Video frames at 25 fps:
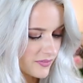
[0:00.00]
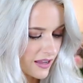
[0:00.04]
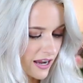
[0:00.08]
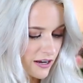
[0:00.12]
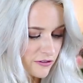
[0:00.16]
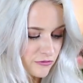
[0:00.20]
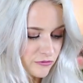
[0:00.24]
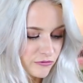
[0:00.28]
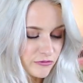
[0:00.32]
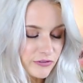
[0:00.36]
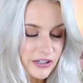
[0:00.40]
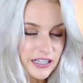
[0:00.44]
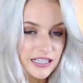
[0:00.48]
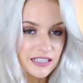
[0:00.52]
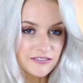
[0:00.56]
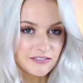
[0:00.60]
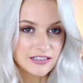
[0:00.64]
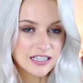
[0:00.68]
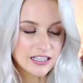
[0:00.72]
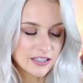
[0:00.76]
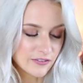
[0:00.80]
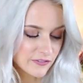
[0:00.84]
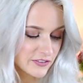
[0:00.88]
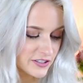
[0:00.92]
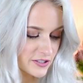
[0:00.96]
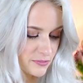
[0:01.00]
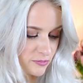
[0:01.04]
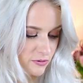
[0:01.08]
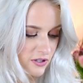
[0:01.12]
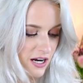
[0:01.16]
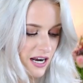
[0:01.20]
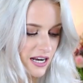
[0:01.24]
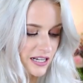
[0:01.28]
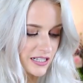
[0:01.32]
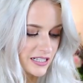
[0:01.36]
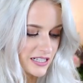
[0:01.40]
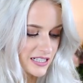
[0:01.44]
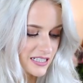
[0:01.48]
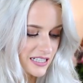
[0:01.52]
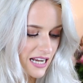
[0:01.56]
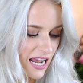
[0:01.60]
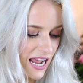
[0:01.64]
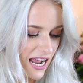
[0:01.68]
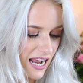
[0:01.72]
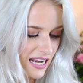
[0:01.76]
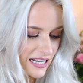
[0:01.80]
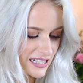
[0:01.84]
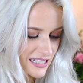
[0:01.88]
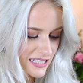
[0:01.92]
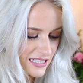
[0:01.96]
I really, really love this brand.
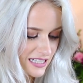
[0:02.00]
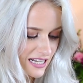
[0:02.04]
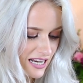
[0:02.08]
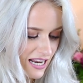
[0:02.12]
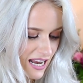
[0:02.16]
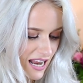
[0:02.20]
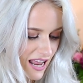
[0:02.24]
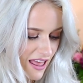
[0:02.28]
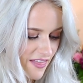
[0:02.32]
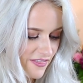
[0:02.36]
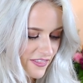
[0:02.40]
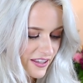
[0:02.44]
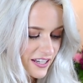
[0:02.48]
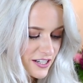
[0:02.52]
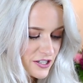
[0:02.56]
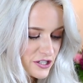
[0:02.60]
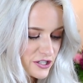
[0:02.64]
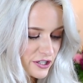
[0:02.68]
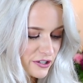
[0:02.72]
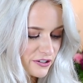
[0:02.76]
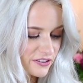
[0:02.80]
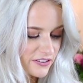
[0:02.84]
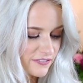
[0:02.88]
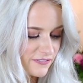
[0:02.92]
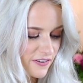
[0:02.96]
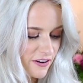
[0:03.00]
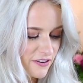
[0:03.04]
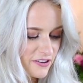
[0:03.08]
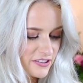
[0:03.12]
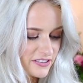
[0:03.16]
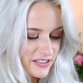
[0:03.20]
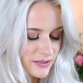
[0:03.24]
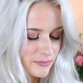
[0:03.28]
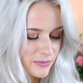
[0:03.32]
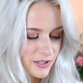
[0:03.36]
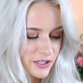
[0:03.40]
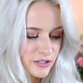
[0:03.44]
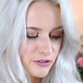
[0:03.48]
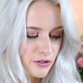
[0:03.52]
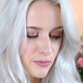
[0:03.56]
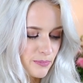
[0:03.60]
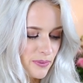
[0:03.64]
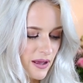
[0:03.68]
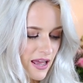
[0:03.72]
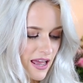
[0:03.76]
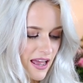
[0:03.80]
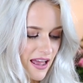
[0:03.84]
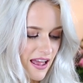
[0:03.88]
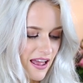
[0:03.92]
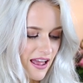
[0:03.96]
And these shoes are very similar to a
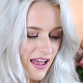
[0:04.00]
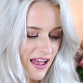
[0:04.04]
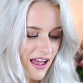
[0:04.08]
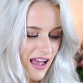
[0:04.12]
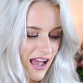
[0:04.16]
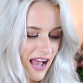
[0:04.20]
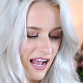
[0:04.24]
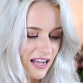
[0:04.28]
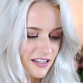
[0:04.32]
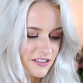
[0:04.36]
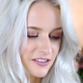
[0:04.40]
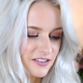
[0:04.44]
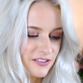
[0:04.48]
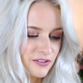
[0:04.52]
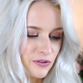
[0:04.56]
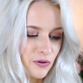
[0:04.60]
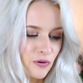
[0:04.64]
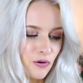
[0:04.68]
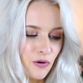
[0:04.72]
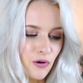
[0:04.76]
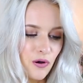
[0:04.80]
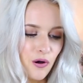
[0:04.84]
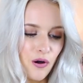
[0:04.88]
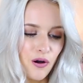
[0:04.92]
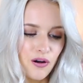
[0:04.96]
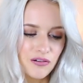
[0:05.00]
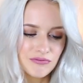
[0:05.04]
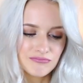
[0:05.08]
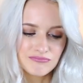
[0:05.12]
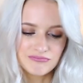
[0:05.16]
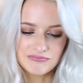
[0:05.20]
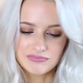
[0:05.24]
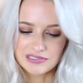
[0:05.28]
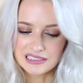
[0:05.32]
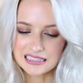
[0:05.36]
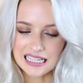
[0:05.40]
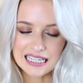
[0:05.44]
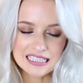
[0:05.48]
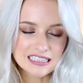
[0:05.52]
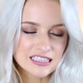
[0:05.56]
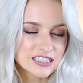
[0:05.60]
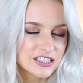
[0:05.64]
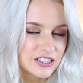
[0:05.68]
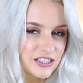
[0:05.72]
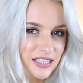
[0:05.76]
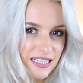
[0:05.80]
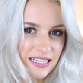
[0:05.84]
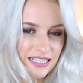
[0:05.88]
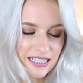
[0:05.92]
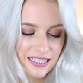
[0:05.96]
pair I saw
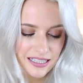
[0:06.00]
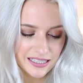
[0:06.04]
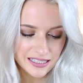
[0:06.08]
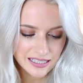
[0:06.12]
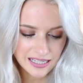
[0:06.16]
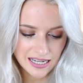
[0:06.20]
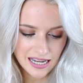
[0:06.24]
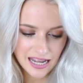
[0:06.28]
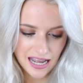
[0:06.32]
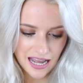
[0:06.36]
last year.